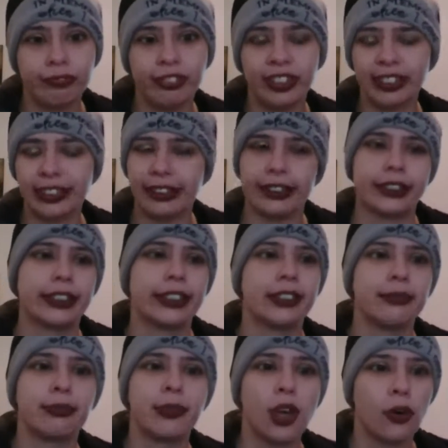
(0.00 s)

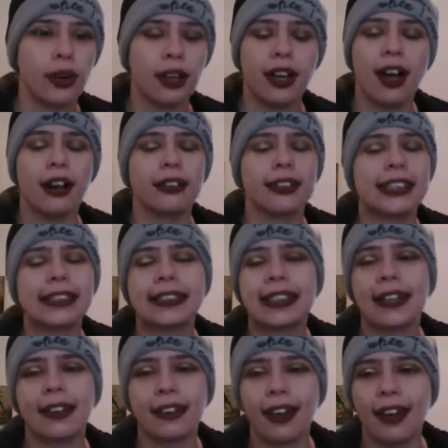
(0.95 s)
Vanessa going on to
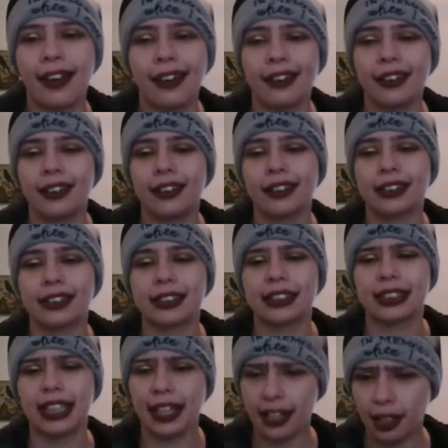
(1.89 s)
say that
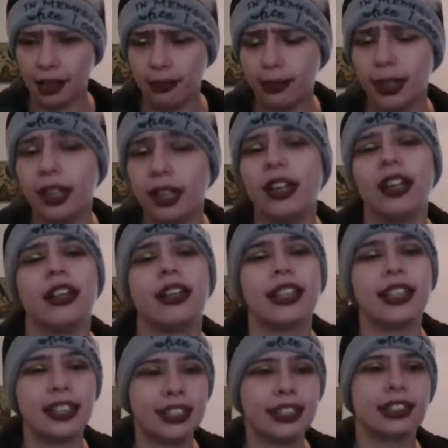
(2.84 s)
Sam,
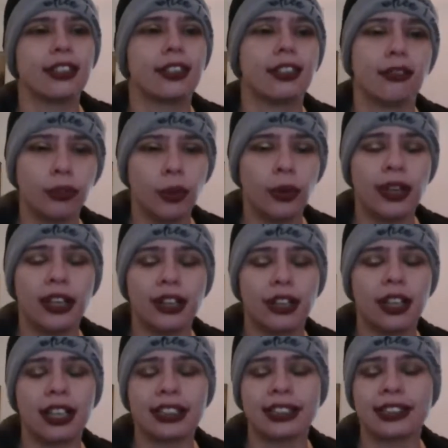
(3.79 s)
he's the lawyer
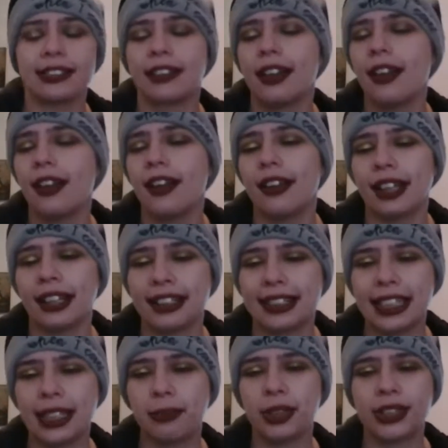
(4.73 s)
cousin, that
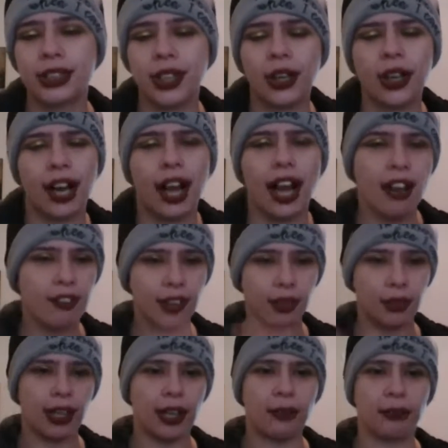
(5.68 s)
Sam was dark
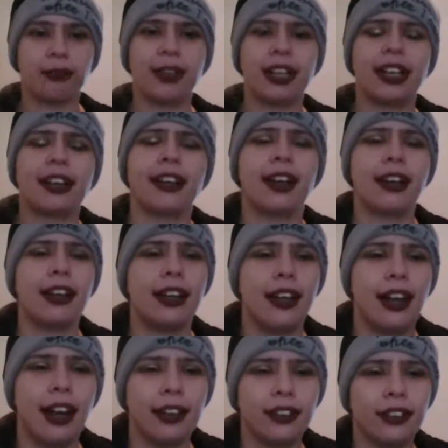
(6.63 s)
everywhere, meaning that
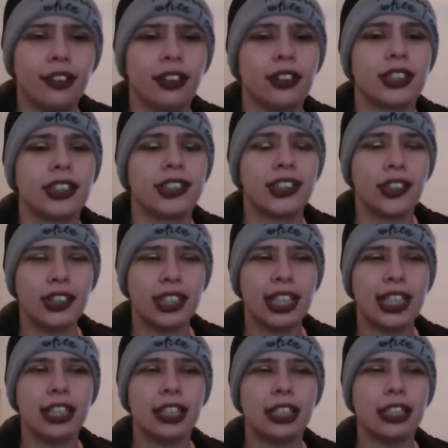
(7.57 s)
he either
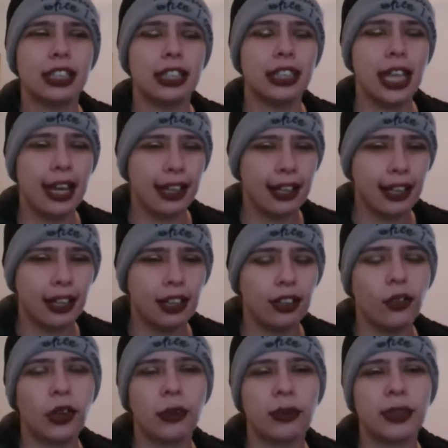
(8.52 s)
suntanned naked
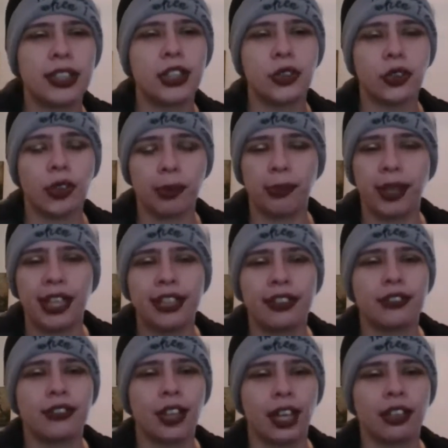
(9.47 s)
or was
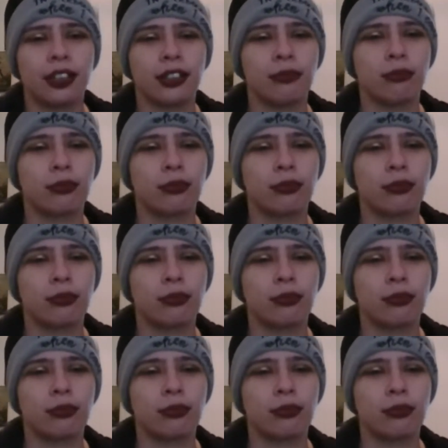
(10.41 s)
normally like